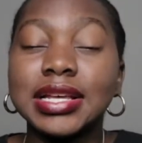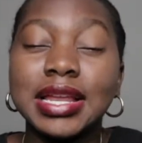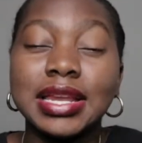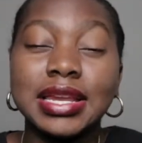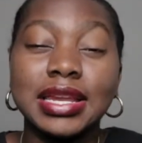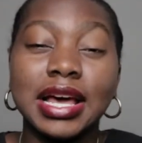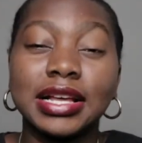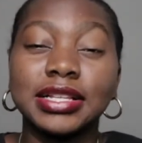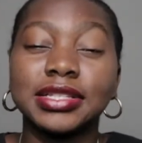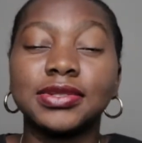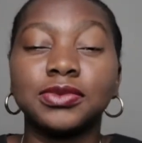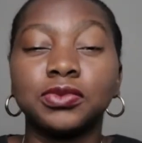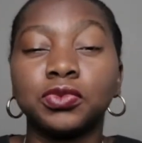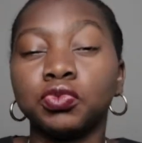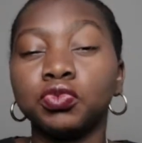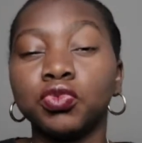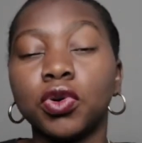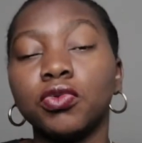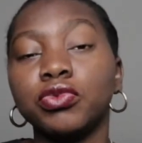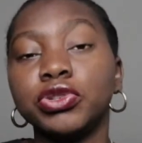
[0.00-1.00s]
And that's
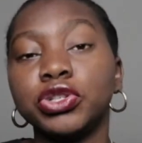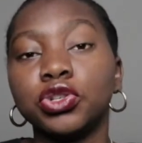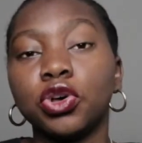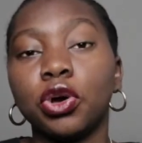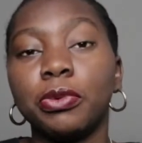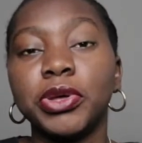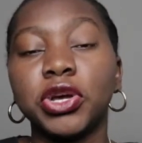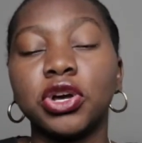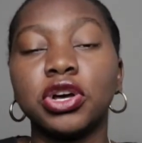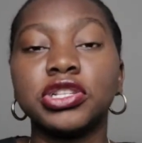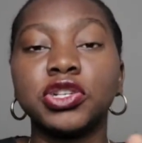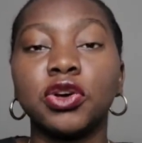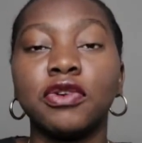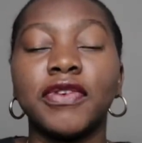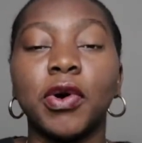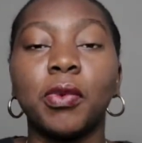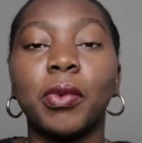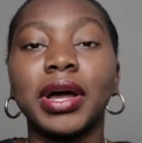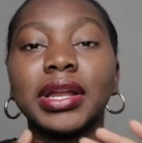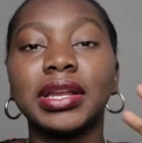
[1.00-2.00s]
what we saw, because
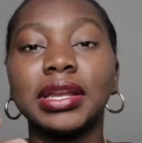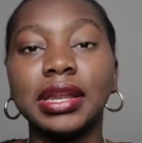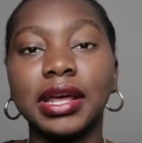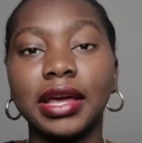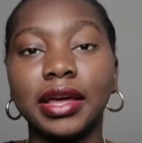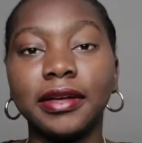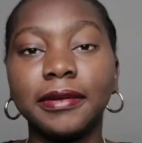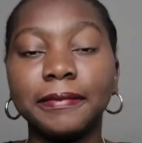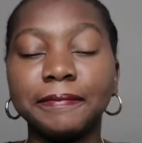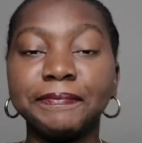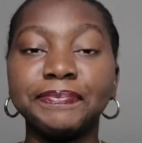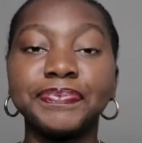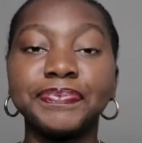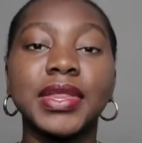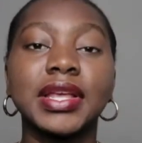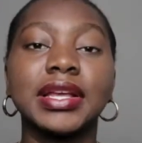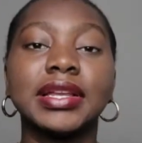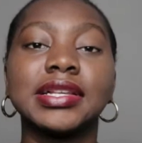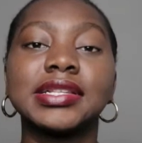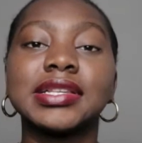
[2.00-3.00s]
over one day
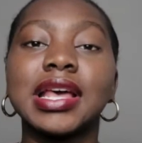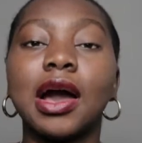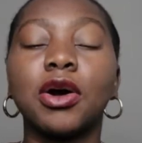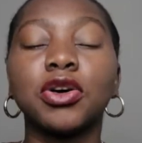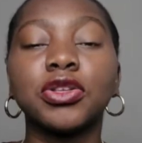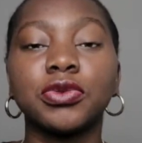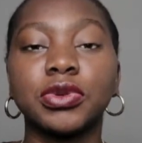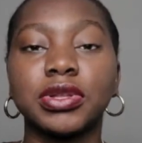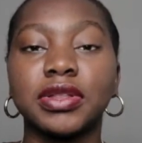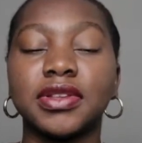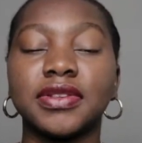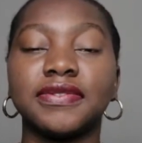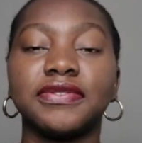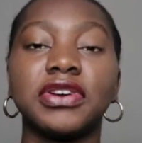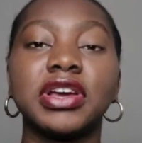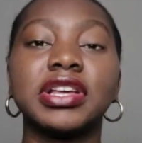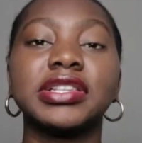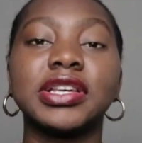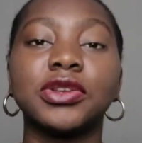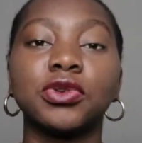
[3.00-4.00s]
this guy was with his
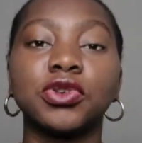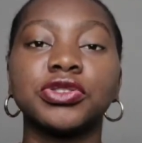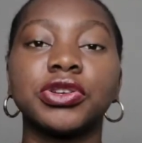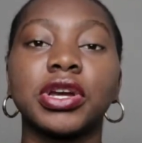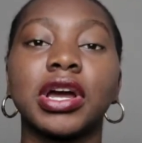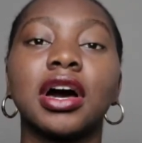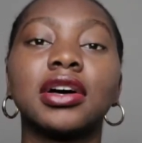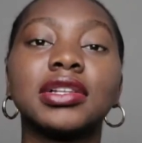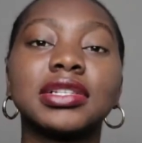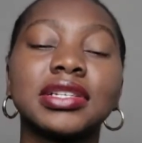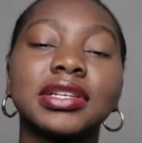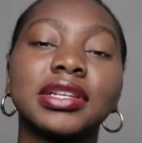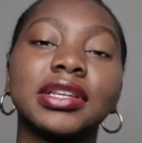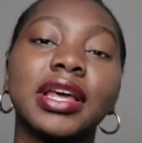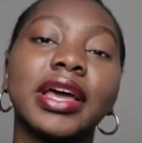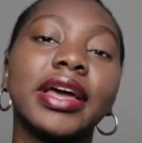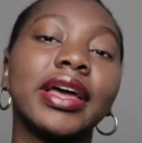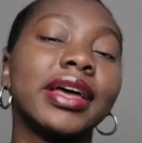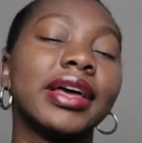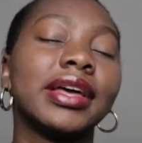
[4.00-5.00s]
friends and he was recounting
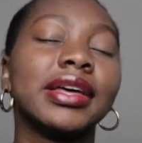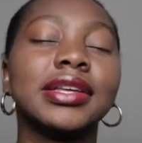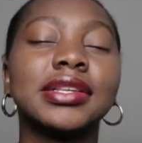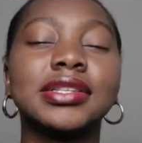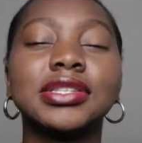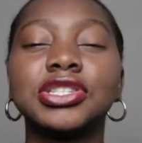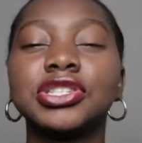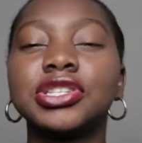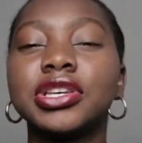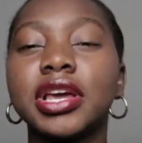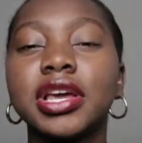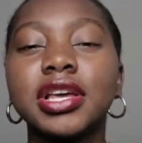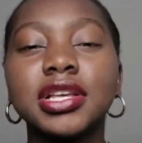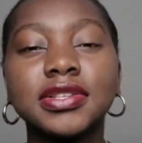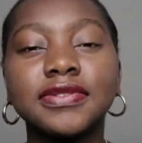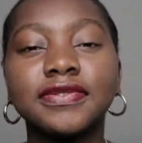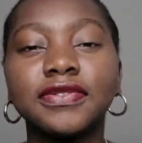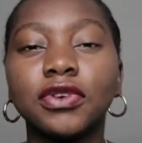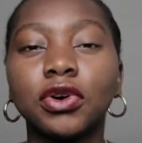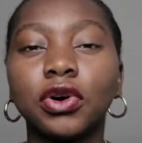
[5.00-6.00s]
his
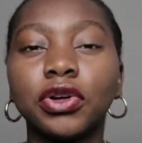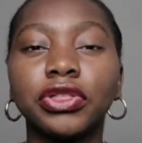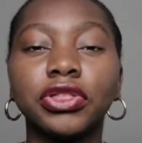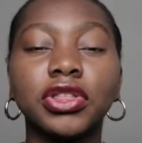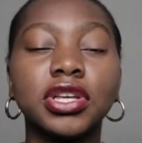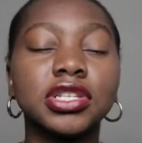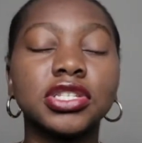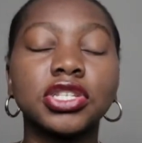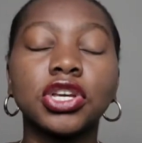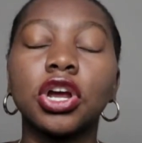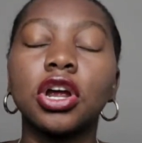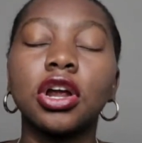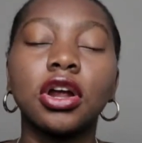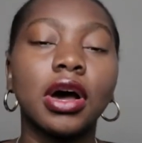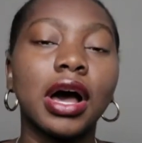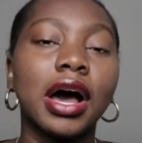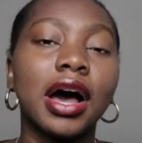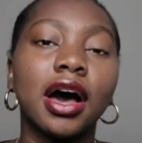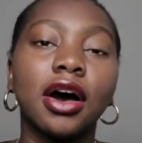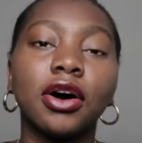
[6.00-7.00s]
chase for this girl,
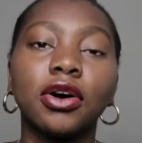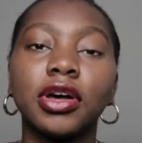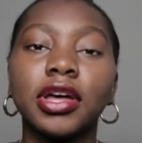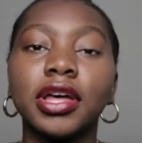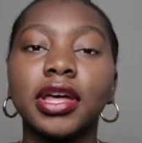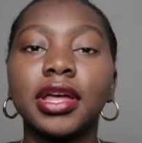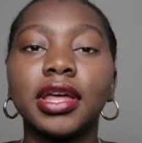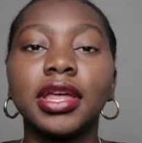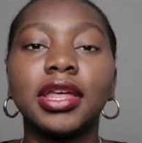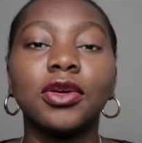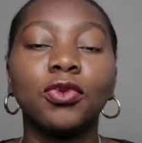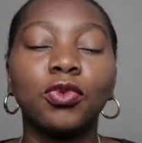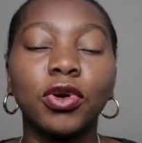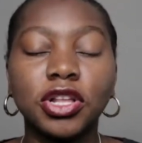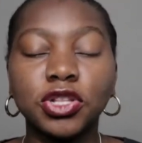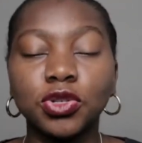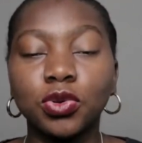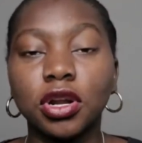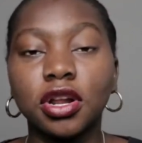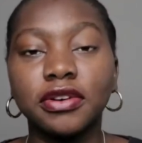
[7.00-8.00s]
how he
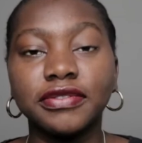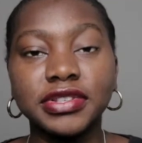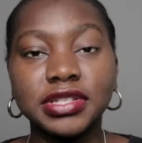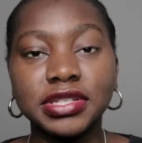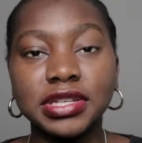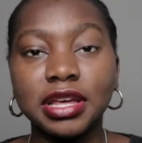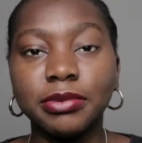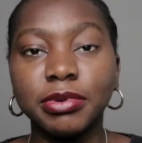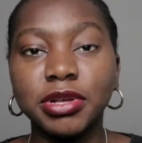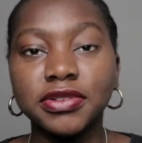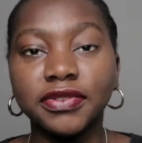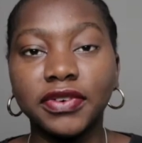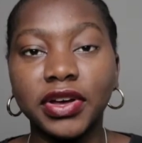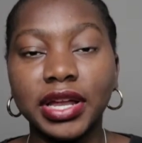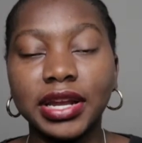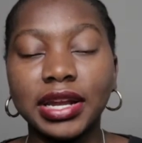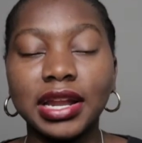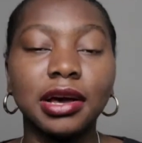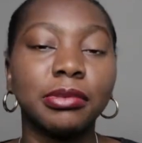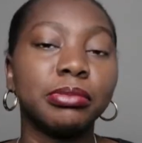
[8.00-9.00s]
went to one of his neighbors for
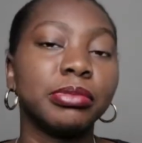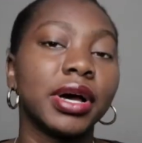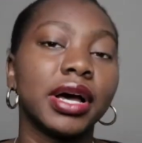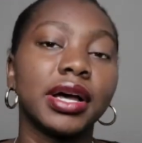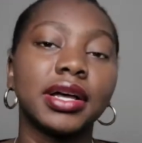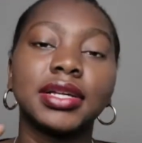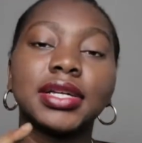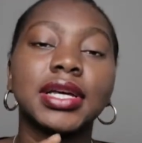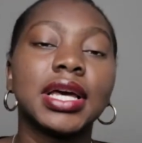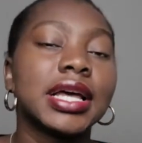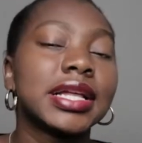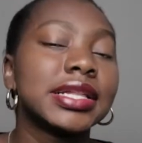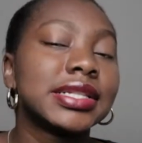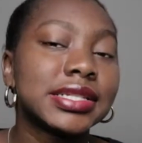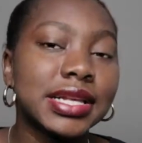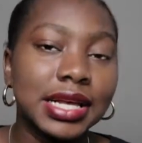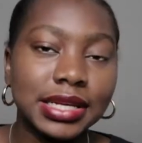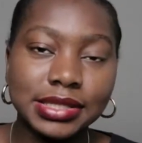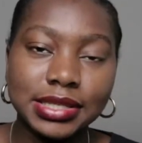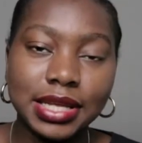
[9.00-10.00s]
her number,
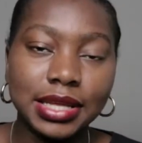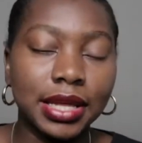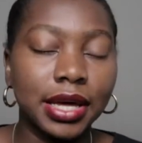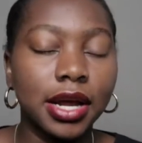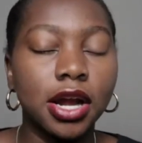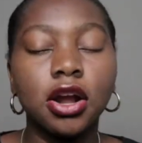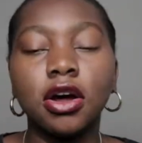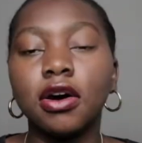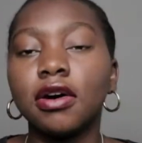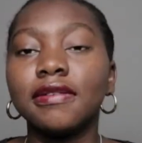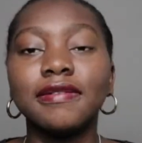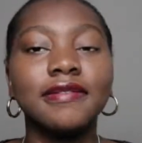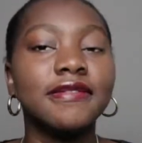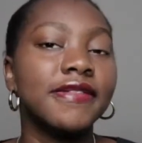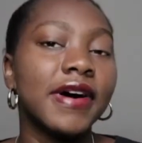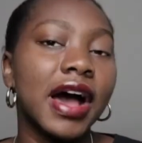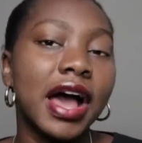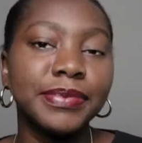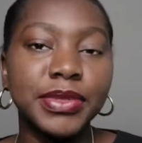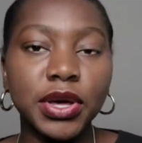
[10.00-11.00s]
texted the girl,
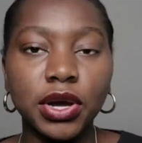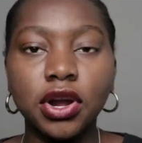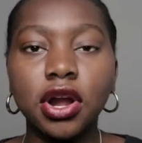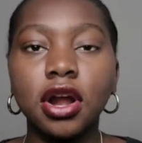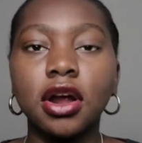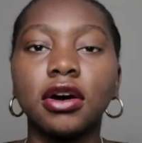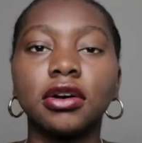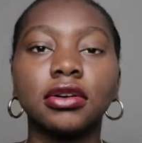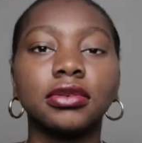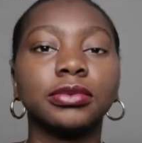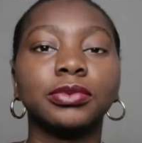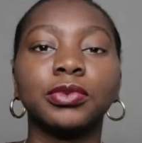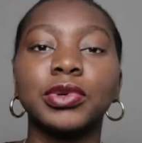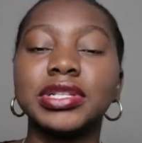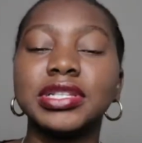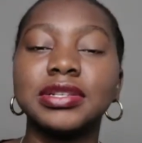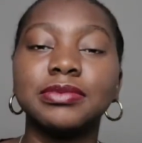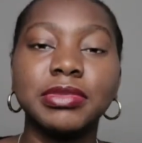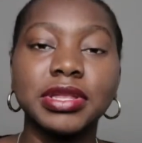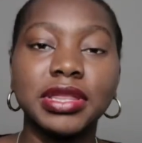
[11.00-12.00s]
vibed the girl,
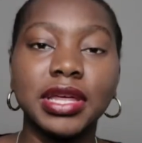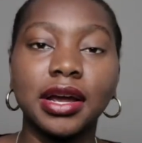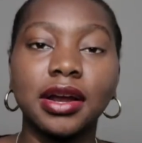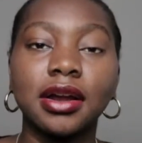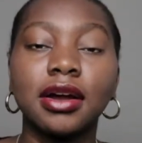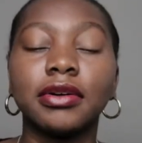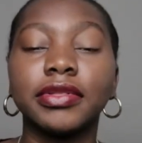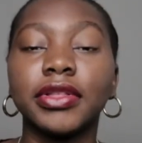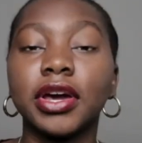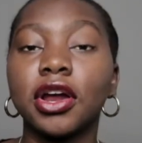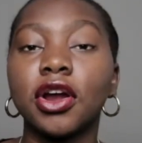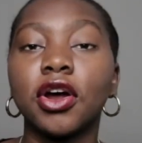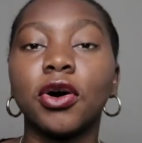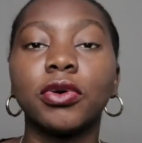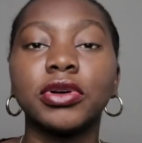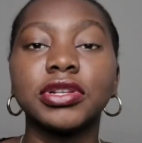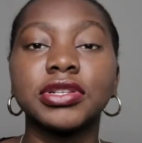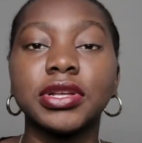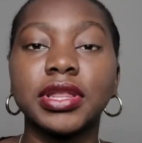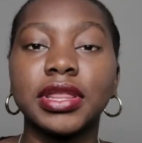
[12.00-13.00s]
went to meet the girl. The girl
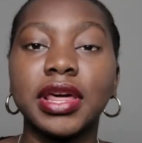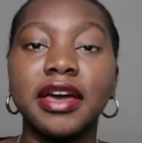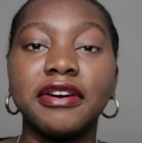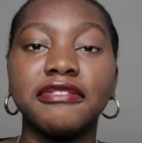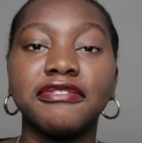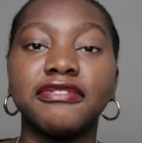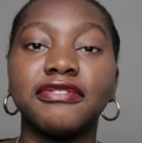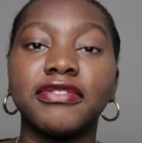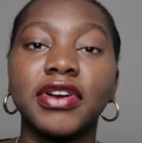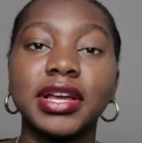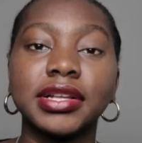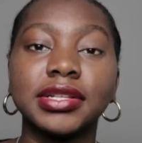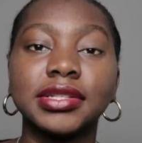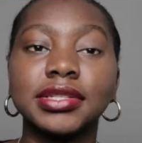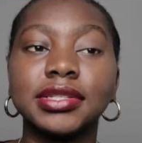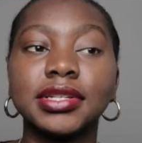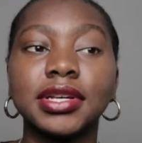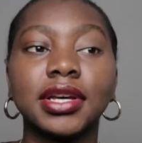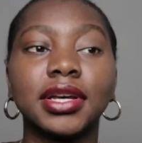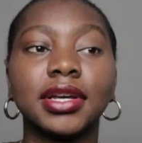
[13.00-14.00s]
was with her friend